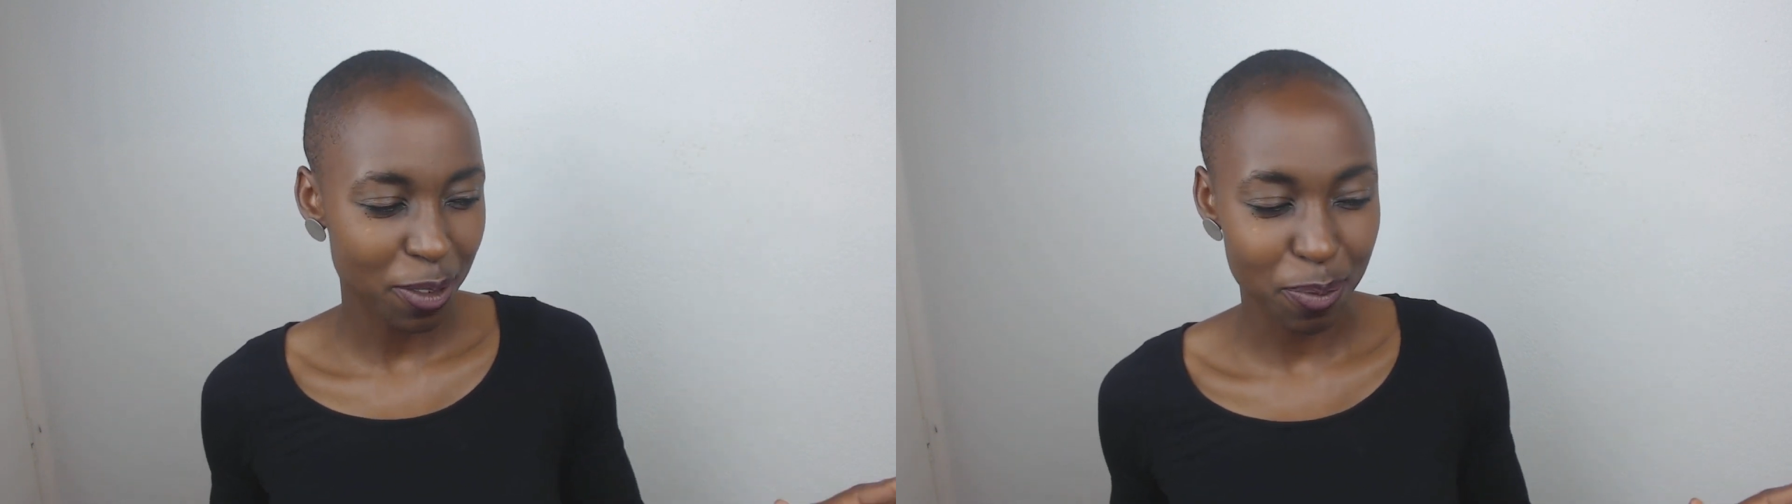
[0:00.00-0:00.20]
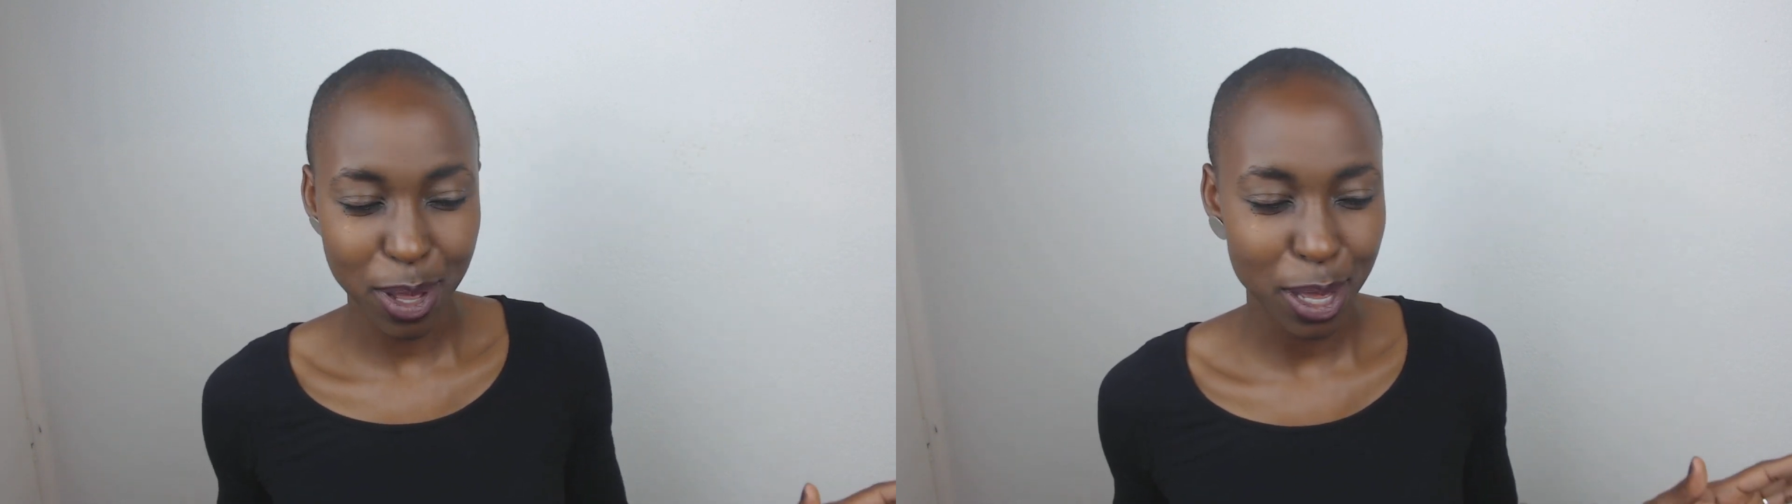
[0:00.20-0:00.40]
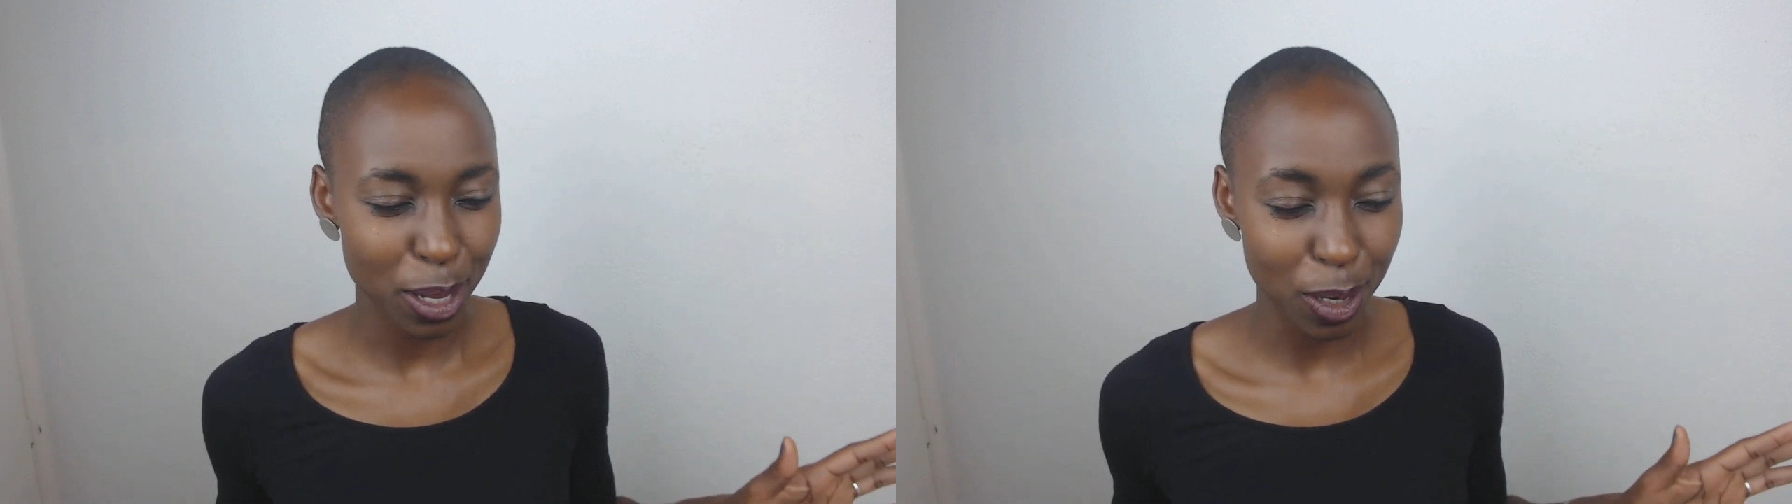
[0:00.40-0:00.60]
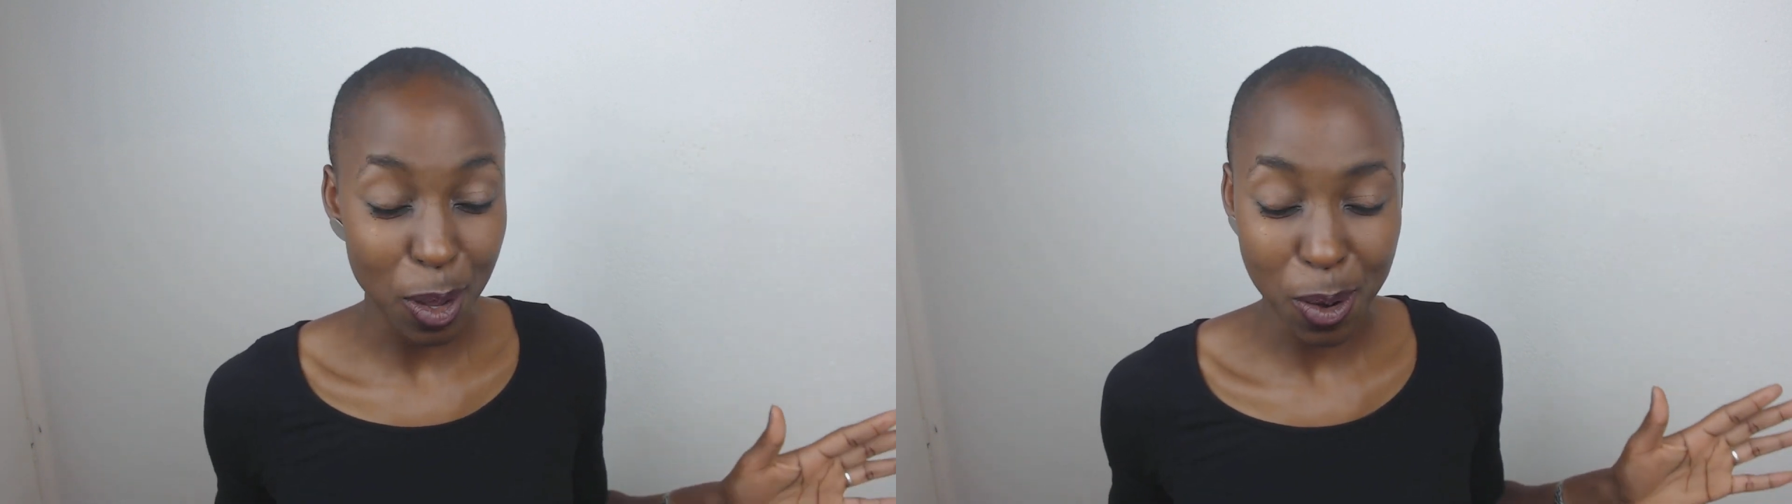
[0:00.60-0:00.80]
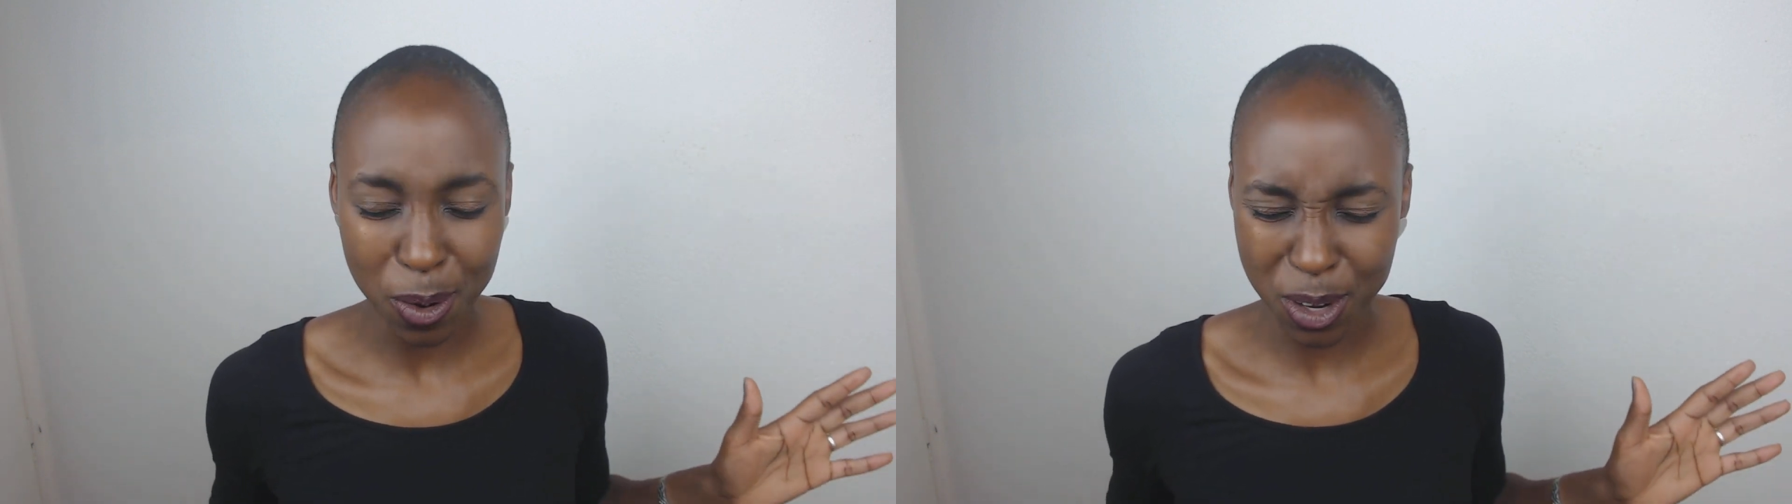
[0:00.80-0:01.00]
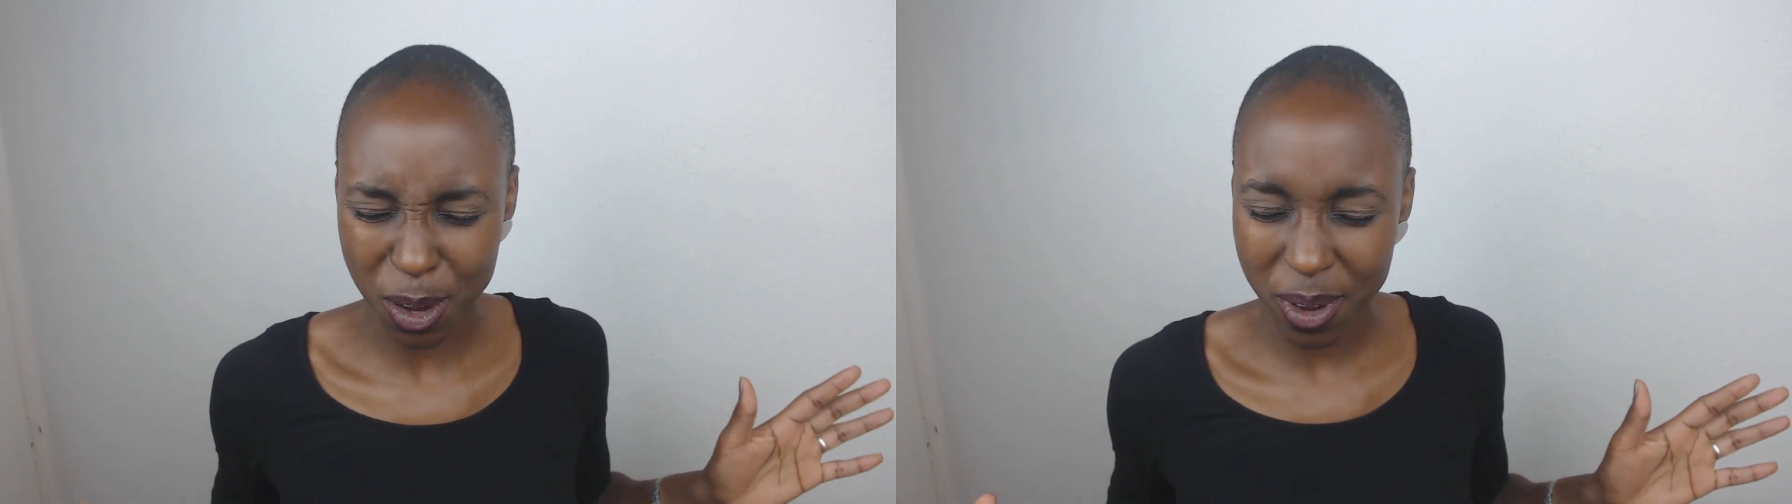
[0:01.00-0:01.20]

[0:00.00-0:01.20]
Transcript: of being alone,